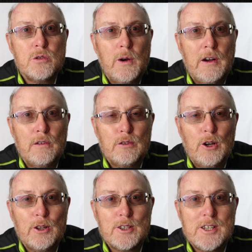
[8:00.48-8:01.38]

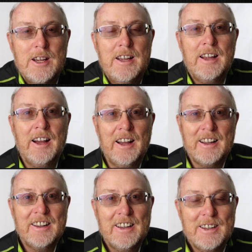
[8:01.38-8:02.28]
$12.
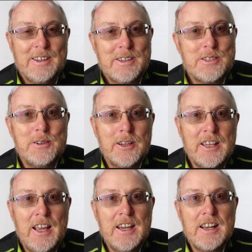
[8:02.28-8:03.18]
So
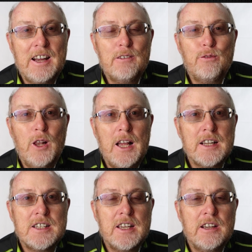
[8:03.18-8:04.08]
again, I
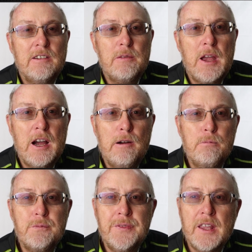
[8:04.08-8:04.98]
flat here.
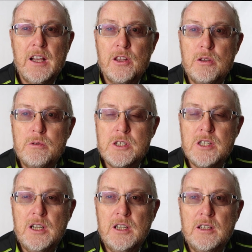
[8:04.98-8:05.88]
There
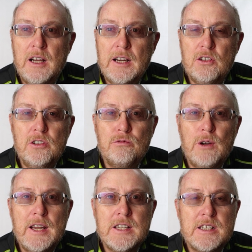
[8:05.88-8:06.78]
was I could have
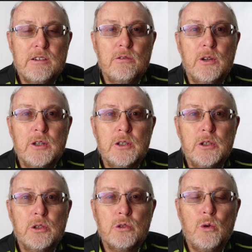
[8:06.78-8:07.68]
raised it,
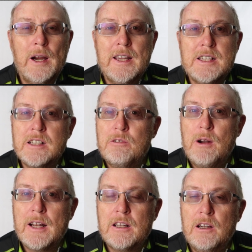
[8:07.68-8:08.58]
quite easily
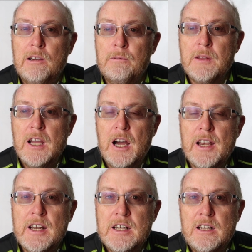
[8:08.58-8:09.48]
right there,
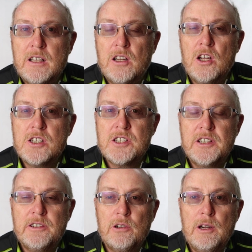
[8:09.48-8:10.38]
and I did
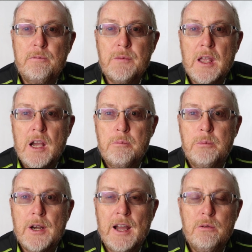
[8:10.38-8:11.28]
consider it,
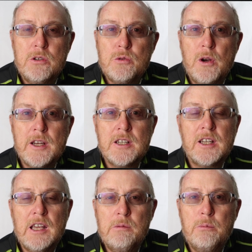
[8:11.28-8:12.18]
but I was wanting to
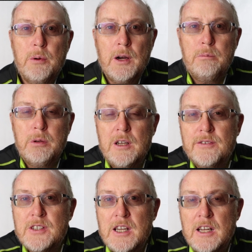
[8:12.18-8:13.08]
keep
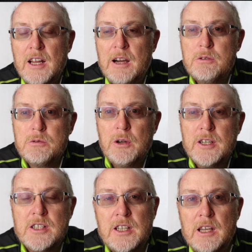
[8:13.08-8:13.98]
bluffs in. I was
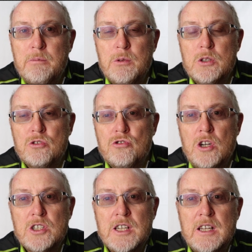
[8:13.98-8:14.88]
wanting to keep those
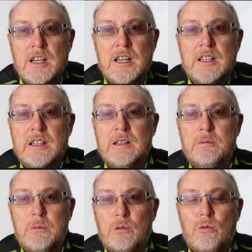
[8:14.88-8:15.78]
draws in
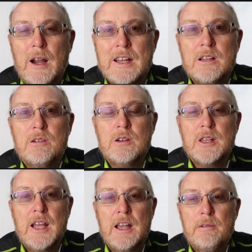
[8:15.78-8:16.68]
right there
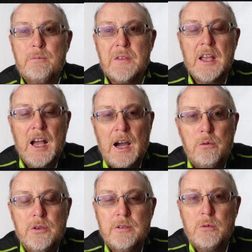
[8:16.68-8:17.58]
and then. I
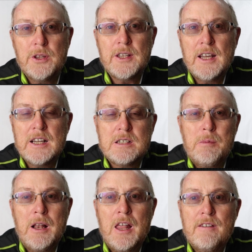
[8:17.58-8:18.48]
wondered what the guy to
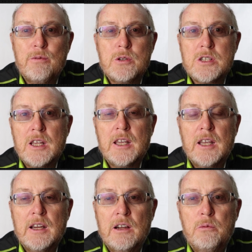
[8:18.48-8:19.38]
my left was
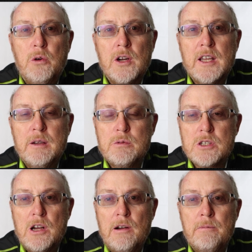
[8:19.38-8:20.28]
thinking and what he
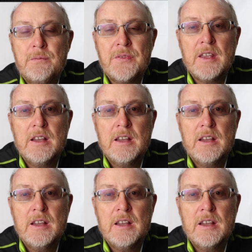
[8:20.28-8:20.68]
was on.